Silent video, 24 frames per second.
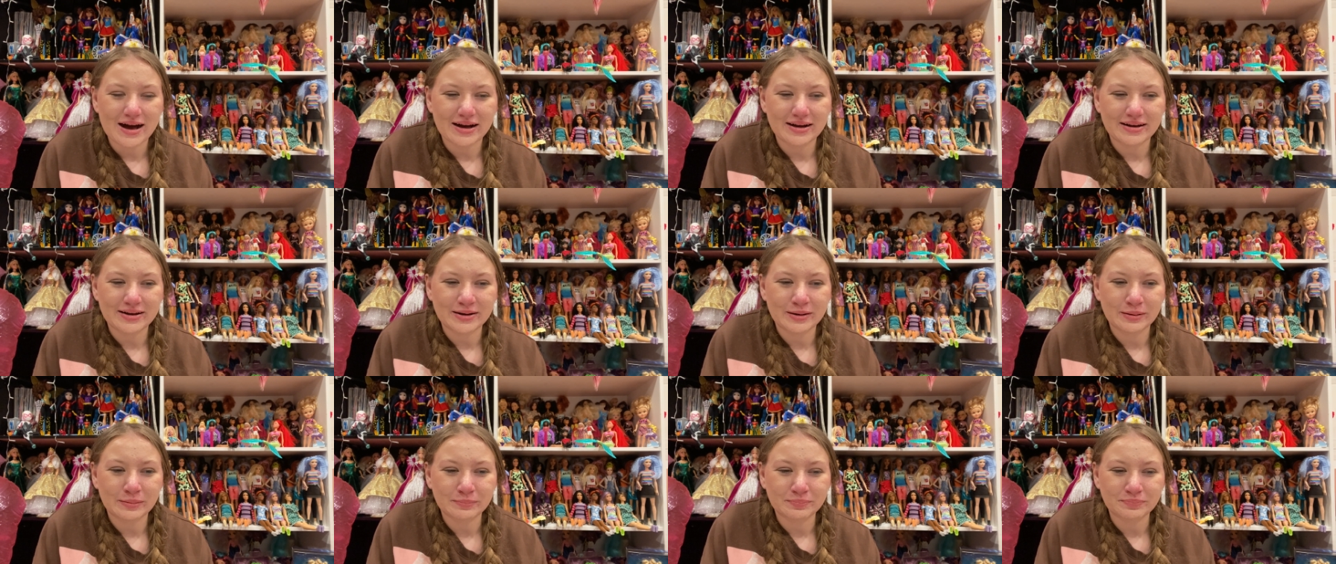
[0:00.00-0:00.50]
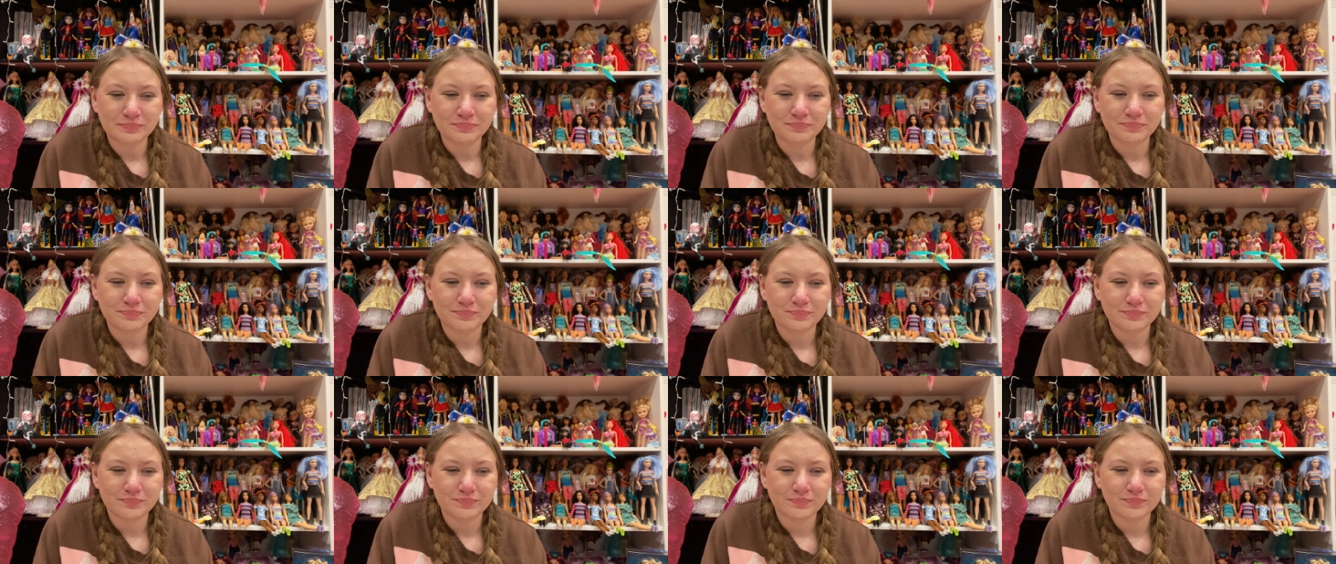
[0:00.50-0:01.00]
Um,
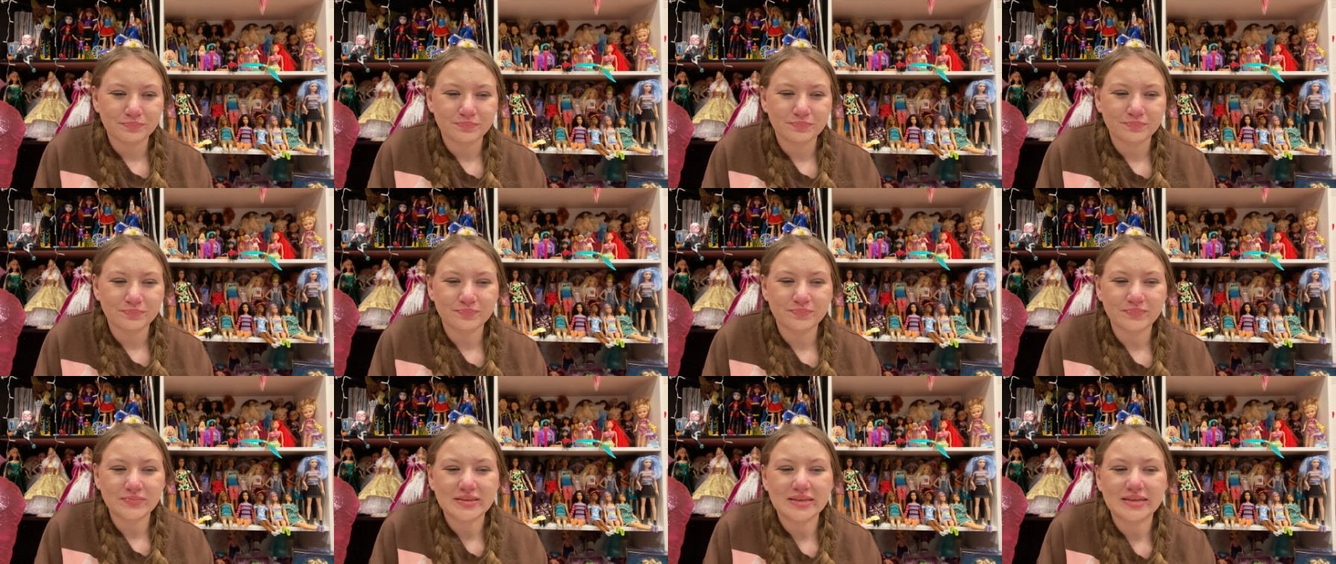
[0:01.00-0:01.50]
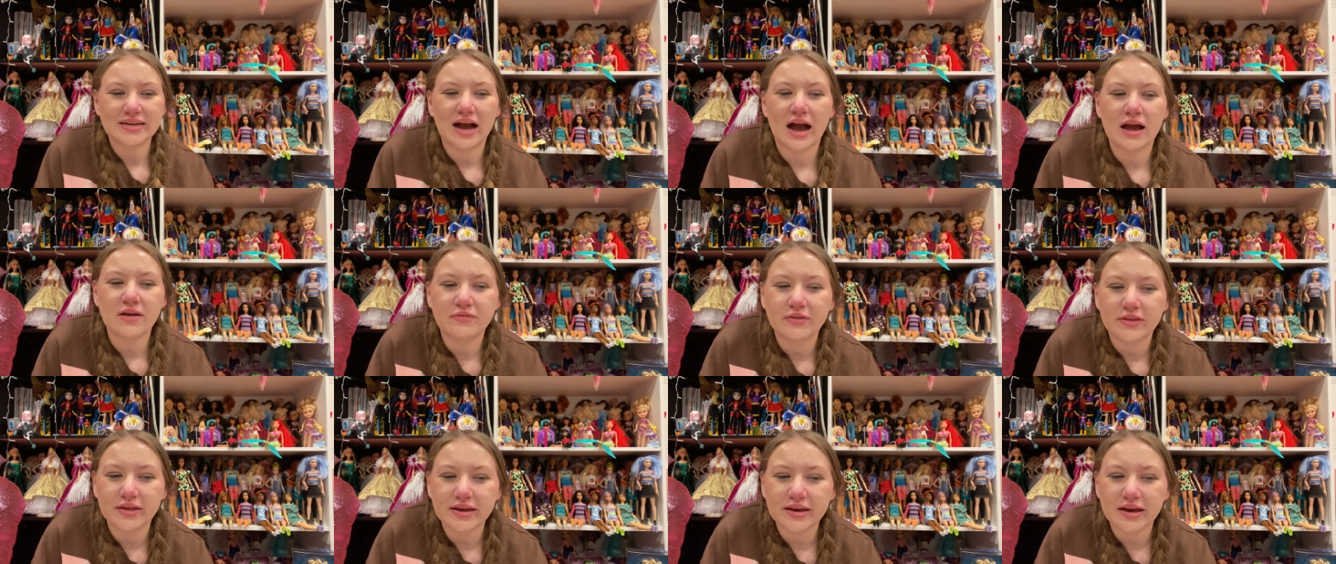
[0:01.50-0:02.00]
I
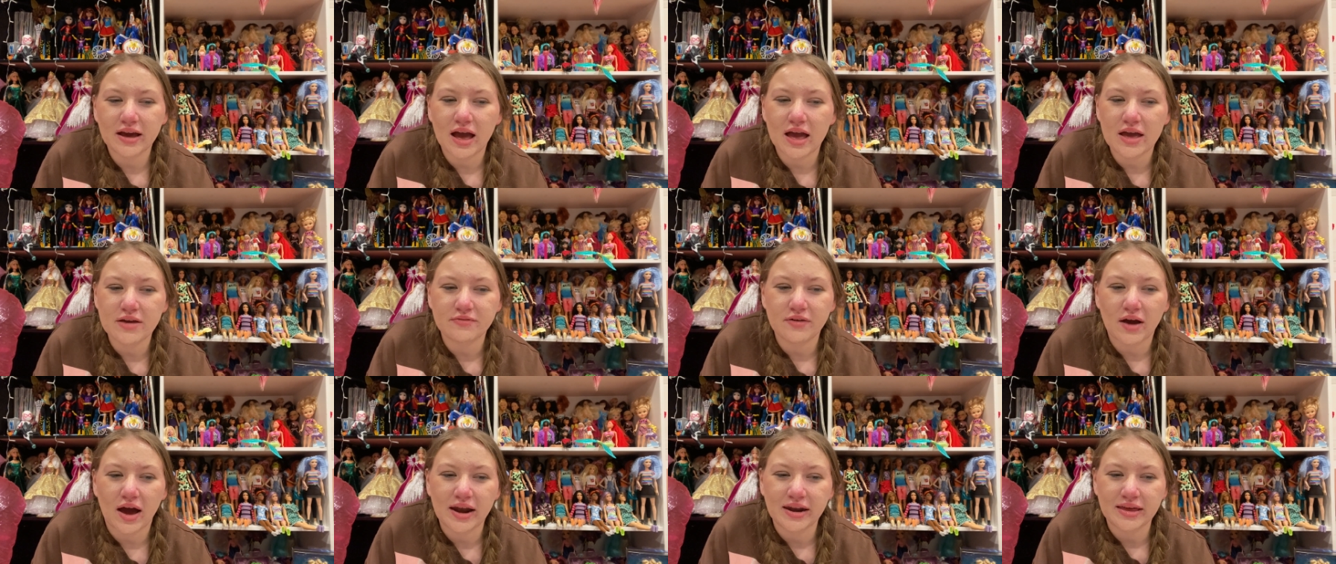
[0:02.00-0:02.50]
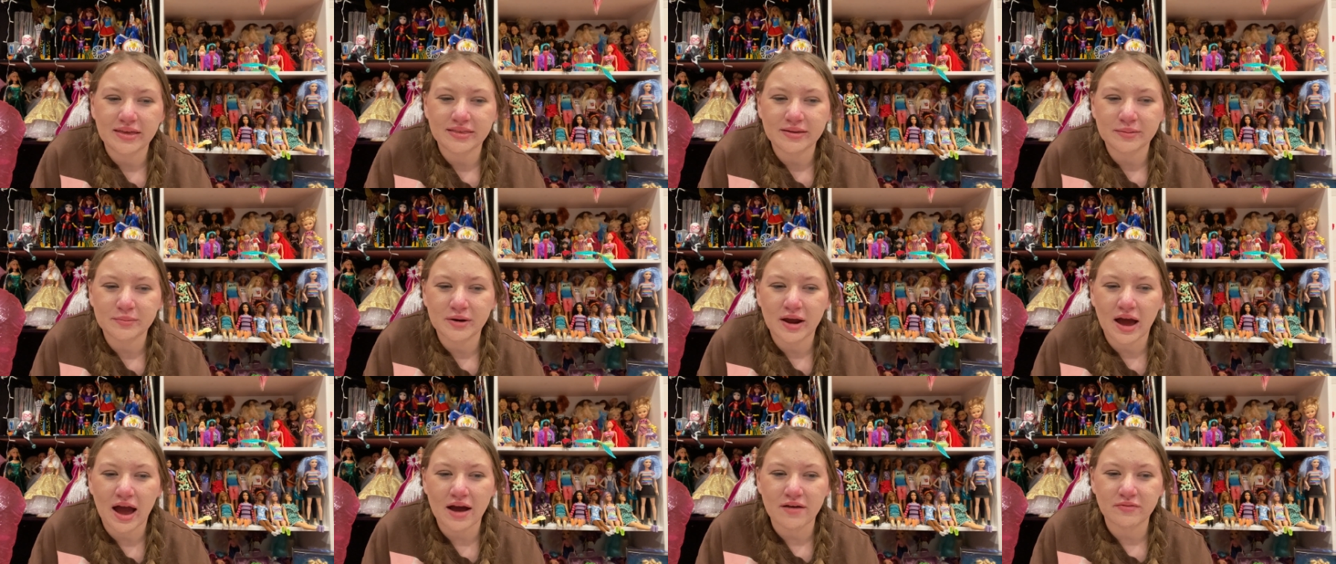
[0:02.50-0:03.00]
feel like if anything,
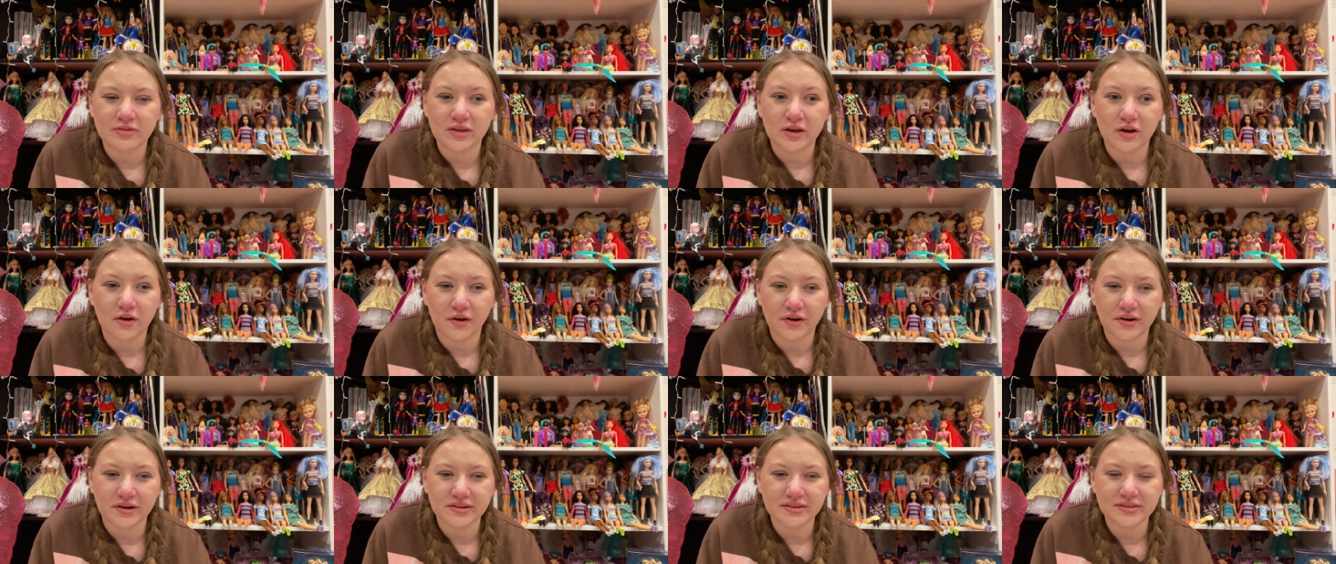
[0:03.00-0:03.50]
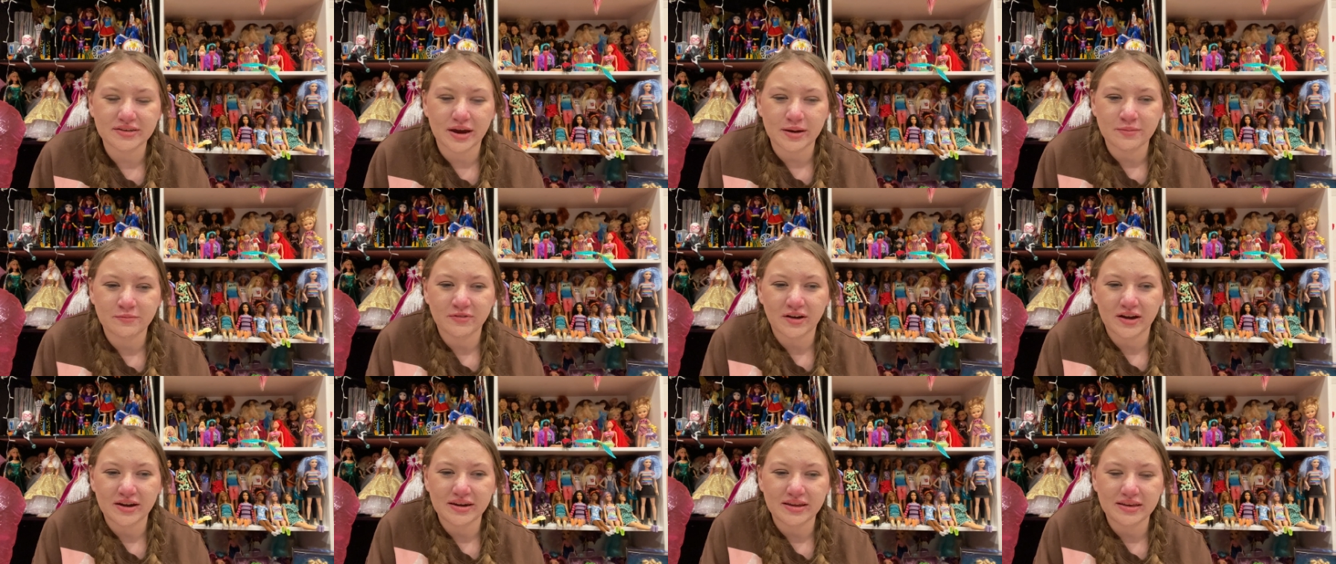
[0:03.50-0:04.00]
when I have the hardest time
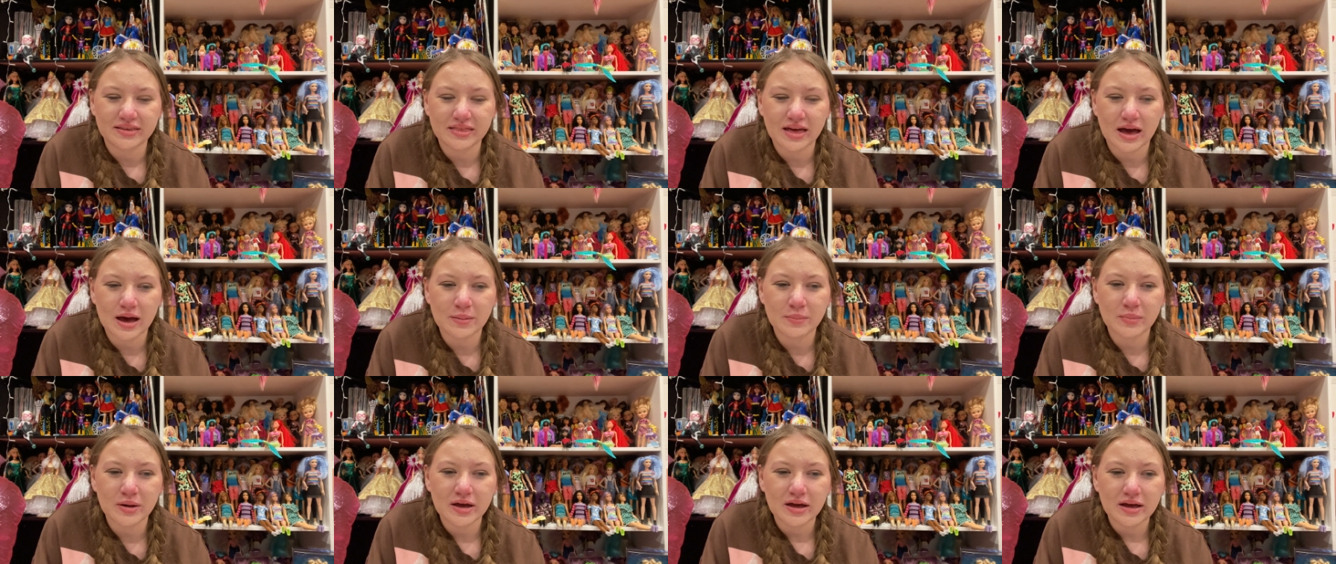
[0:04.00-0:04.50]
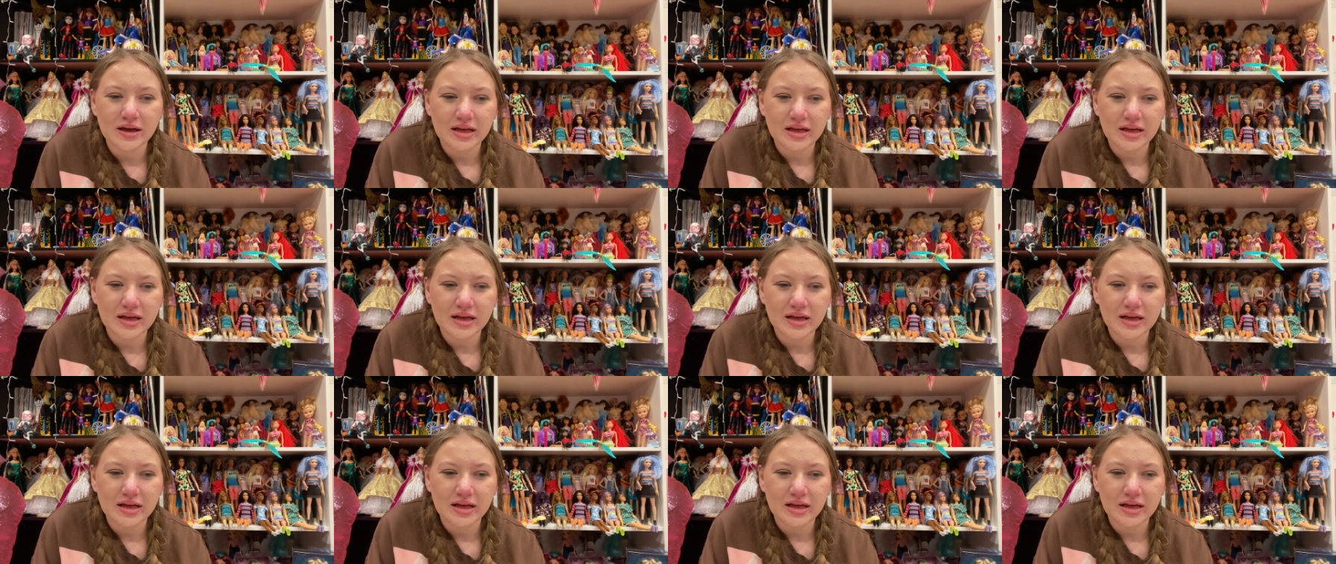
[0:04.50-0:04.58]
finding them,